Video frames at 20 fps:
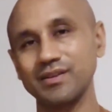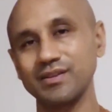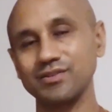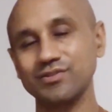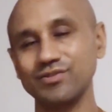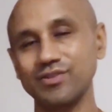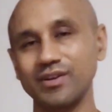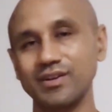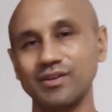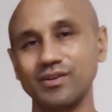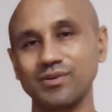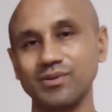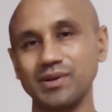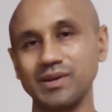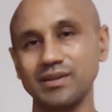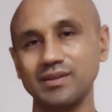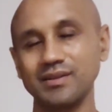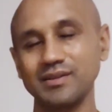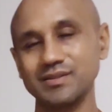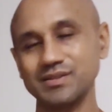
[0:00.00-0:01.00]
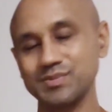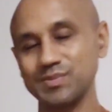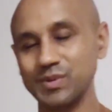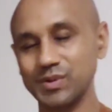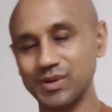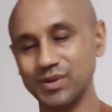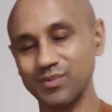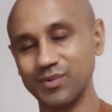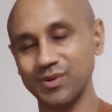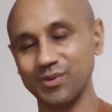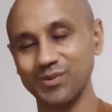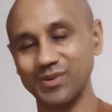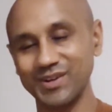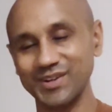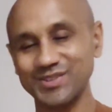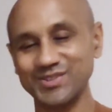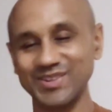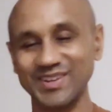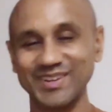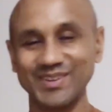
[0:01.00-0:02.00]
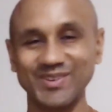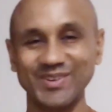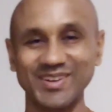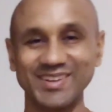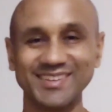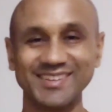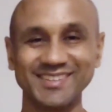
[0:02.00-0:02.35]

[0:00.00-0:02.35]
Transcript: then trying to quit, then smoking marijuana, trying to quit.